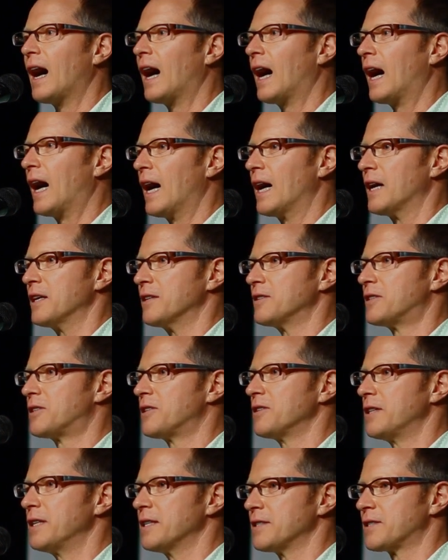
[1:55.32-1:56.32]
to
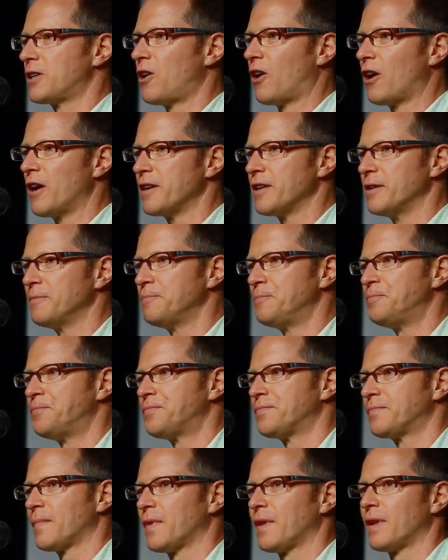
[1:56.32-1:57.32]
this garden
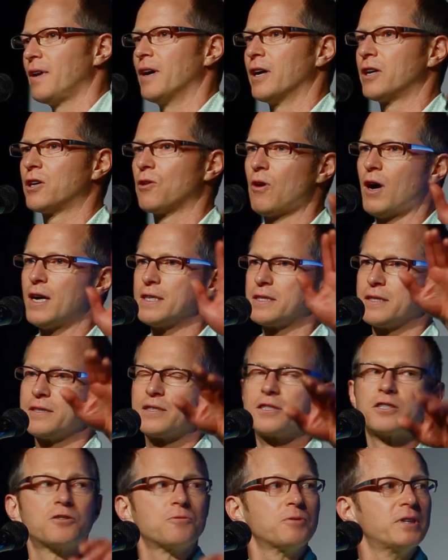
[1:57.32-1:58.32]
across the
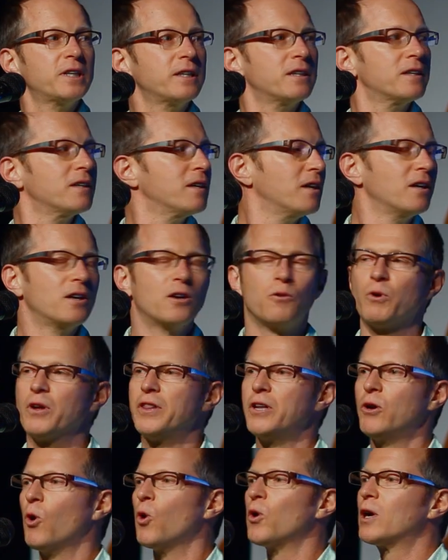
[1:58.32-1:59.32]
street where
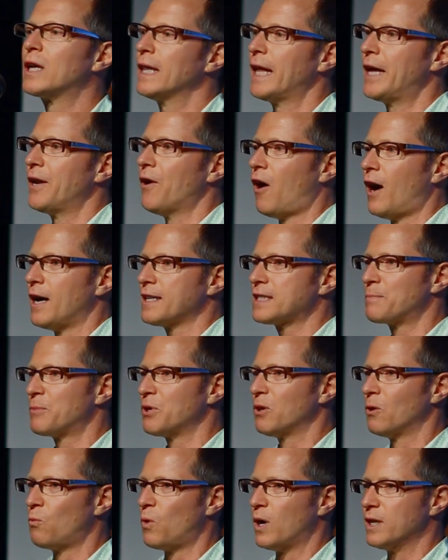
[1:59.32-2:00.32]
the old Glen
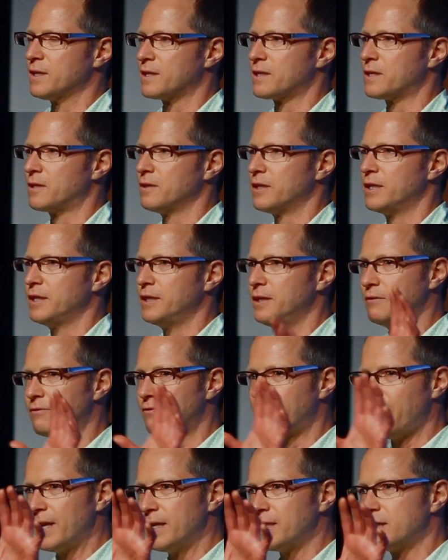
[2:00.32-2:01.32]
Hospital once stood, and you
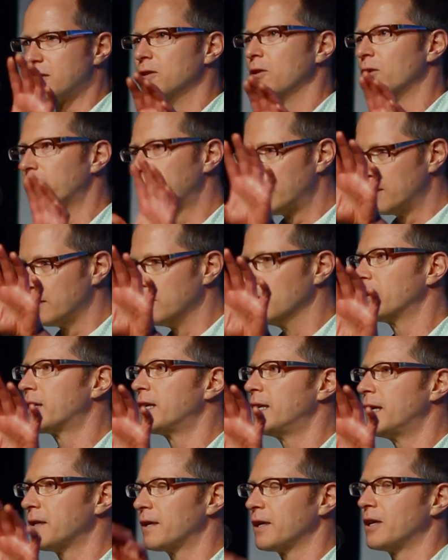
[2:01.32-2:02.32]
faced
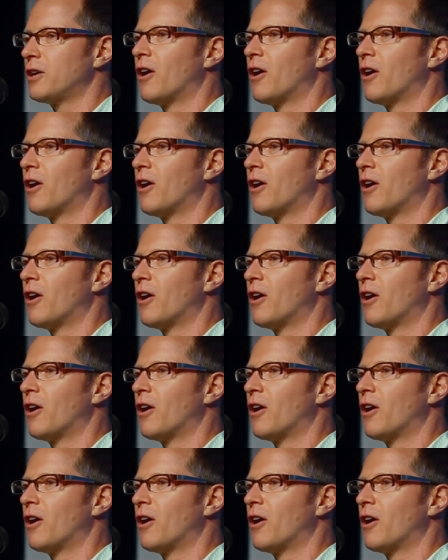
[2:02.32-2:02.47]
looking at the